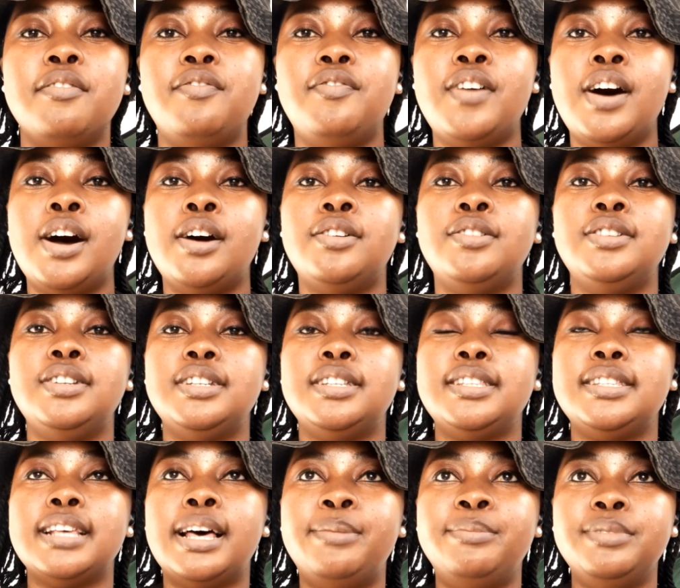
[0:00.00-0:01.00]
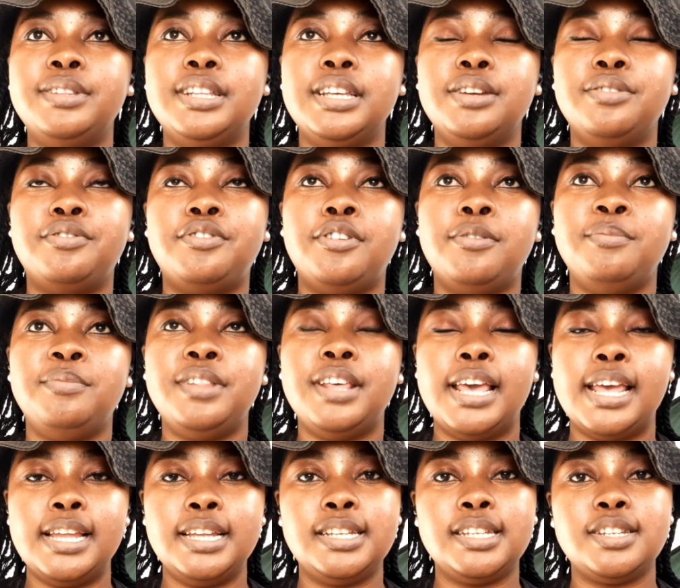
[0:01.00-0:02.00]
found something from
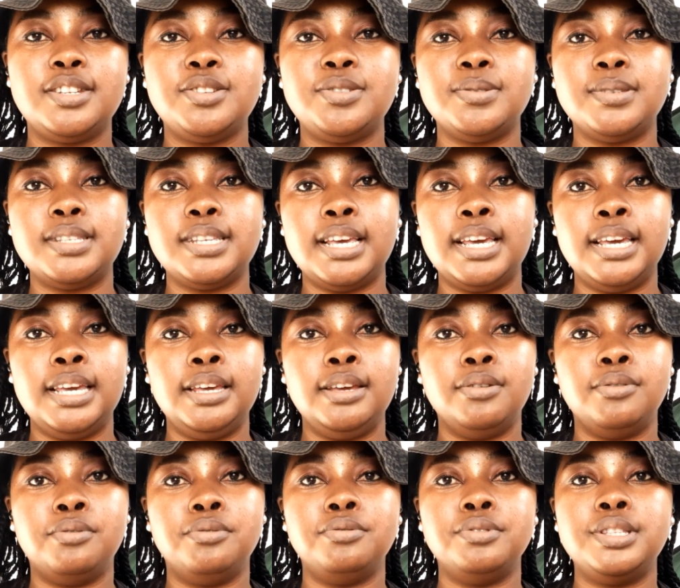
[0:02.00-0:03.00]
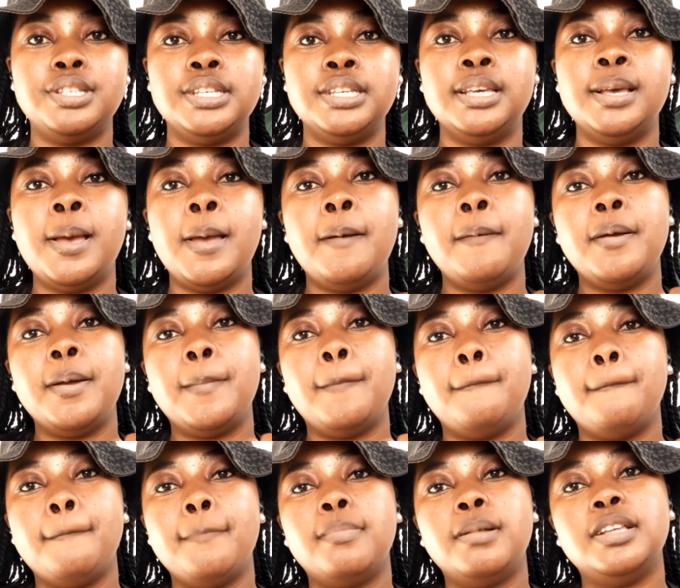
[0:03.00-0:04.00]
that to say, Nguti,
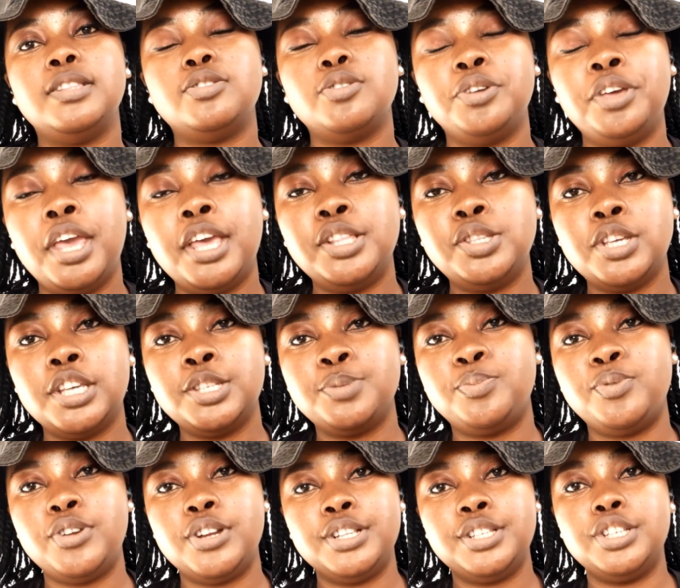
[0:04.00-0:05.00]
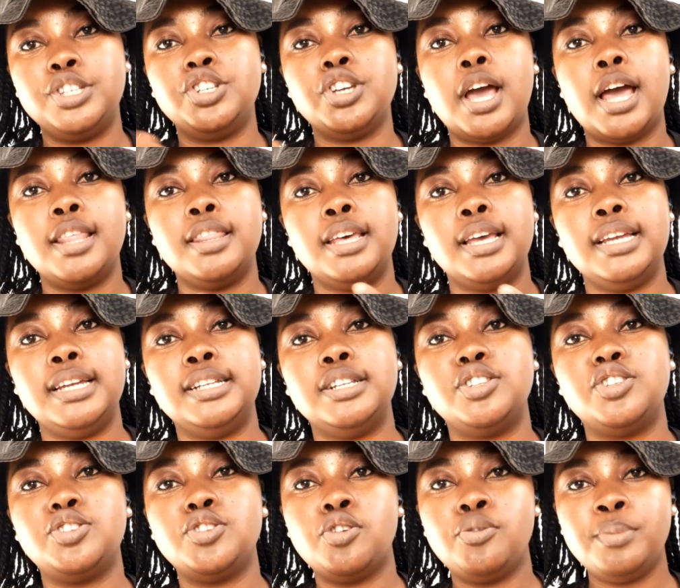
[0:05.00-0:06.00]
it's okay to experience each other in
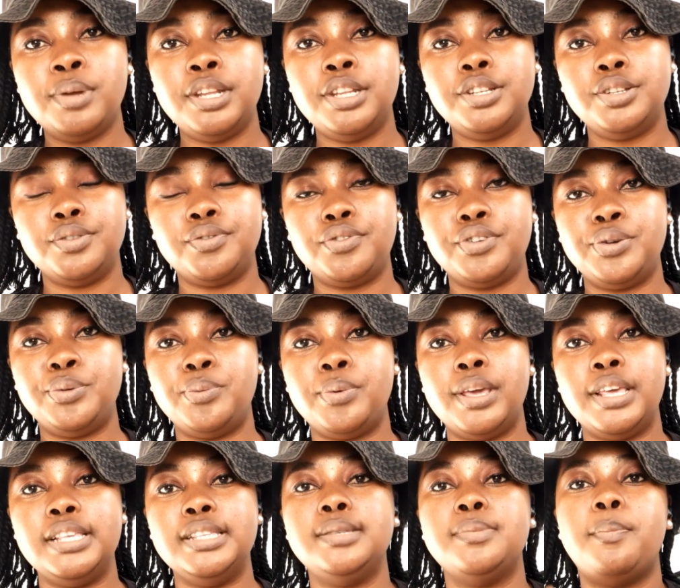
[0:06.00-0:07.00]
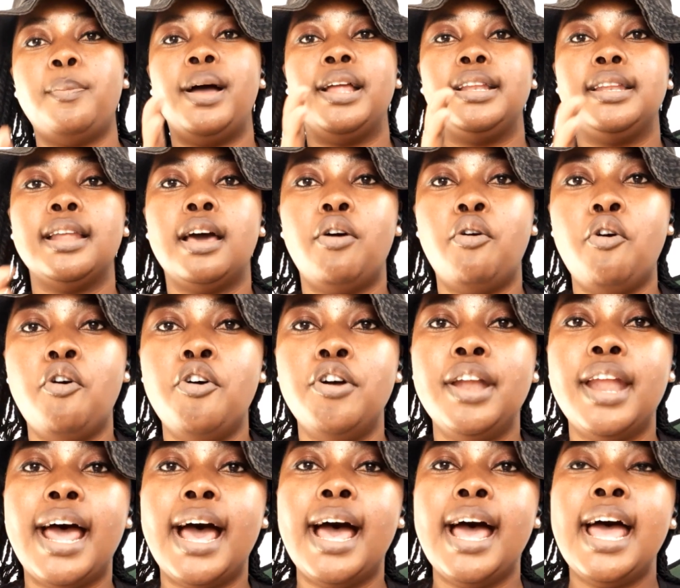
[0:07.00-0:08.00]
so many different ways, but
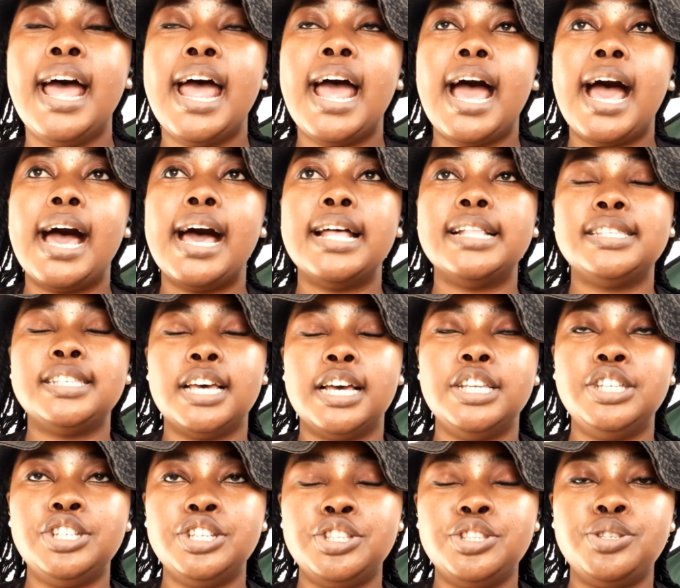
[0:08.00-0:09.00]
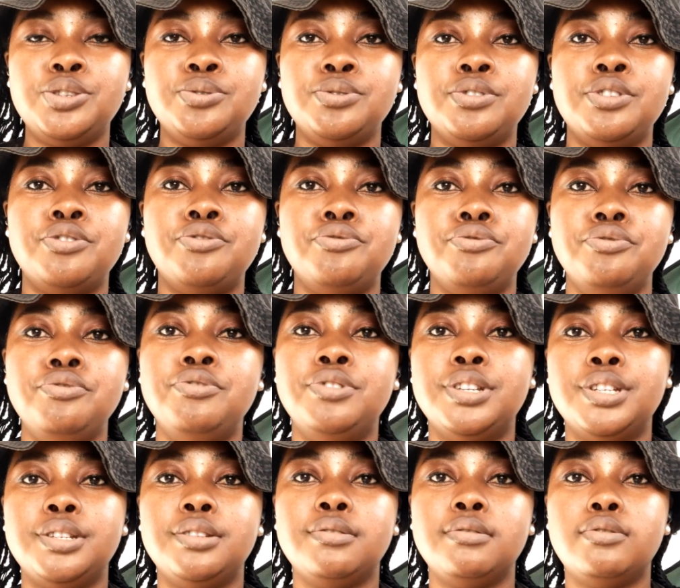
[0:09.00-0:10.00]
nakona attach it to the
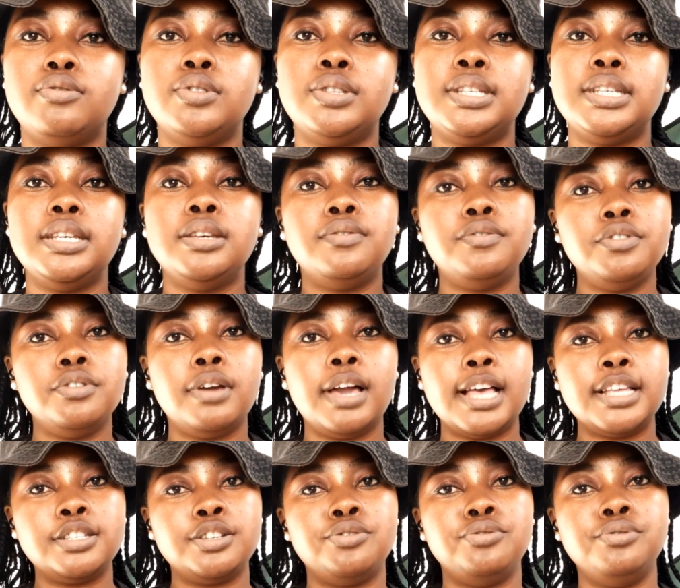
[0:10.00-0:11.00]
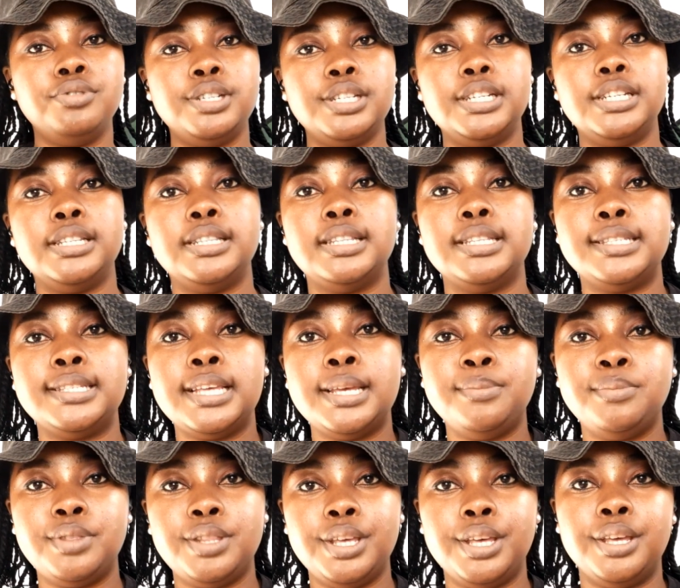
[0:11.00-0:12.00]
root. Good. If you guys are rooted in the
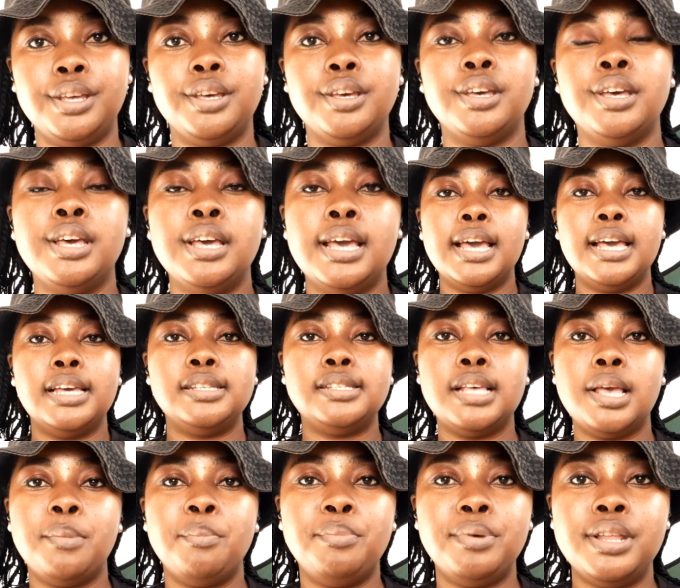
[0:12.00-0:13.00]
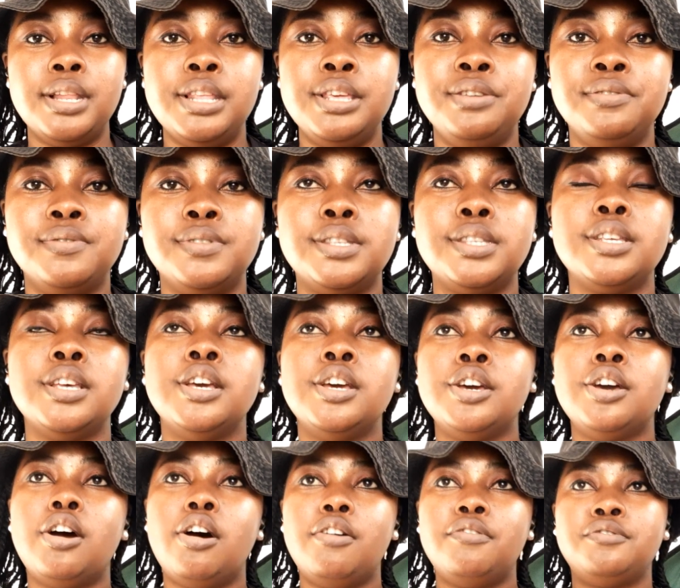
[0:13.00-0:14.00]
same thing, same beliefs,
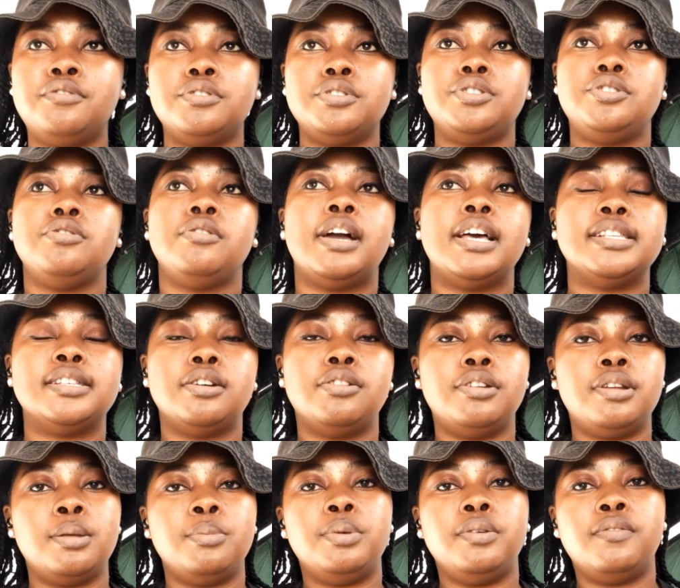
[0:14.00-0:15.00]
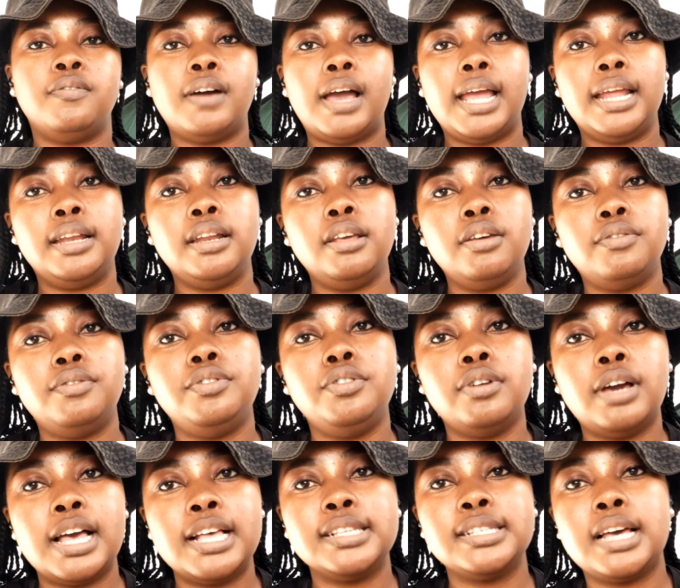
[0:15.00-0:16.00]
of course you guys are gonna be fine. If you
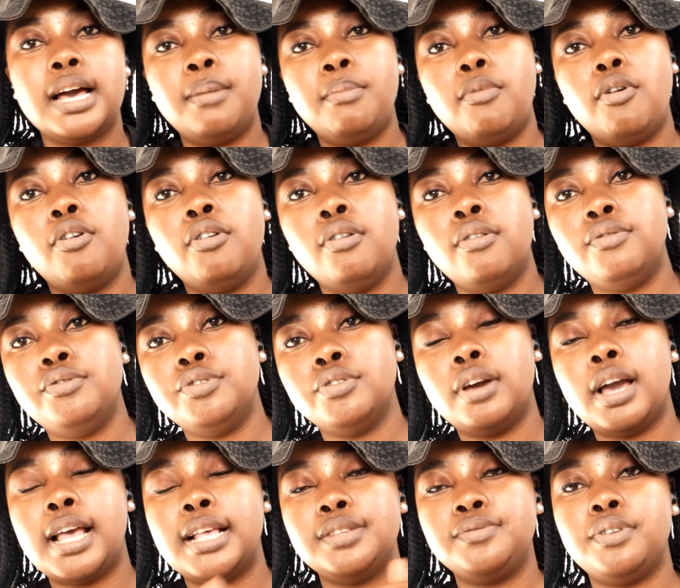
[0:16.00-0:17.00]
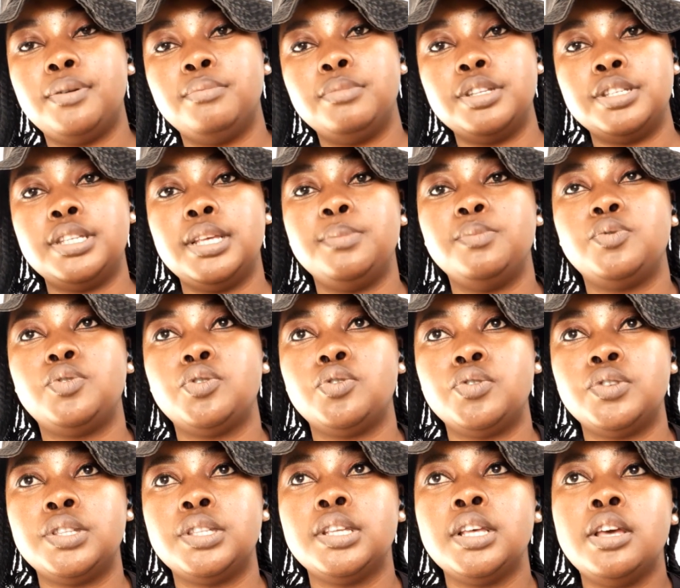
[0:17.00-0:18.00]
guys come, all of you guys, from the same
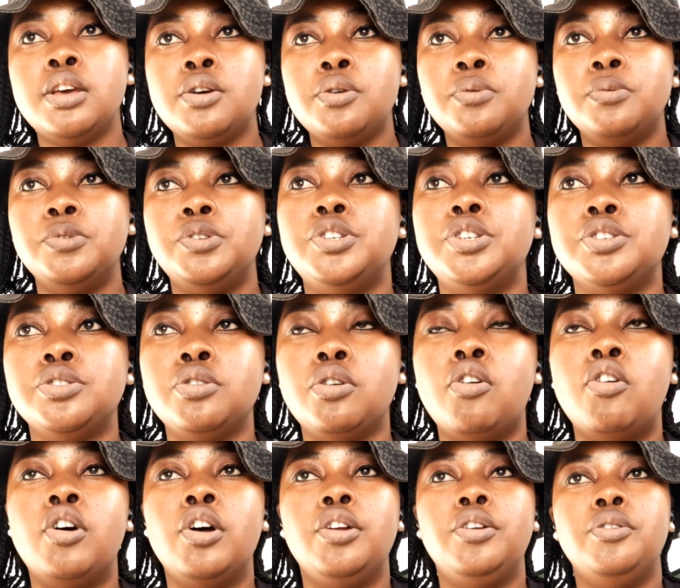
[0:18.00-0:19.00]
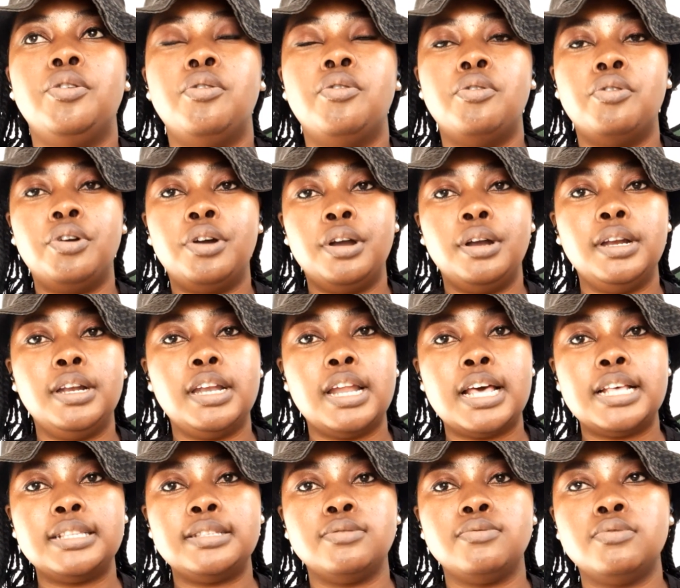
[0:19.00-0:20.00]
source, which is God, or
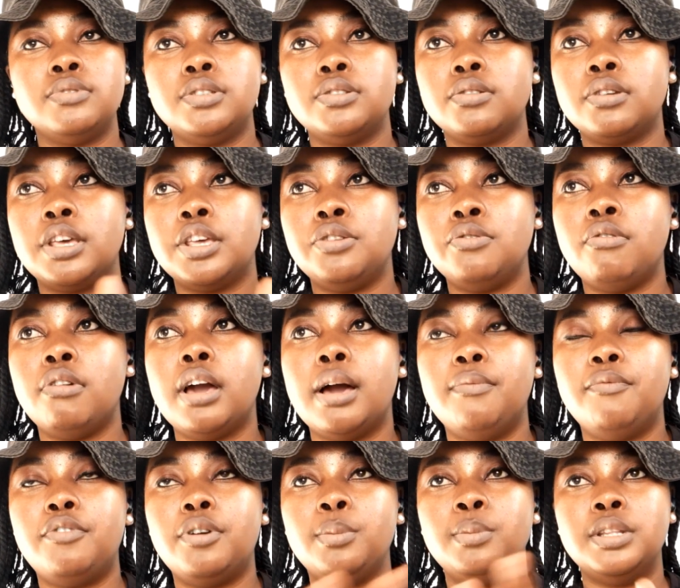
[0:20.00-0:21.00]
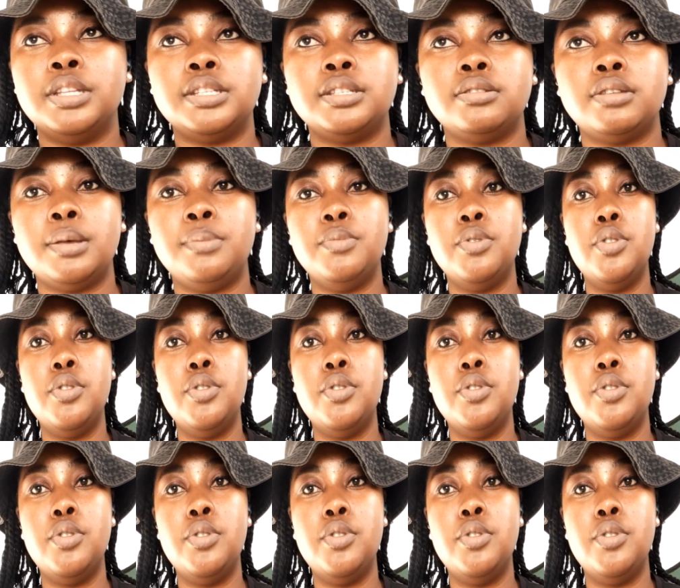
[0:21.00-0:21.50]
Nazi, it's okay, you come from the same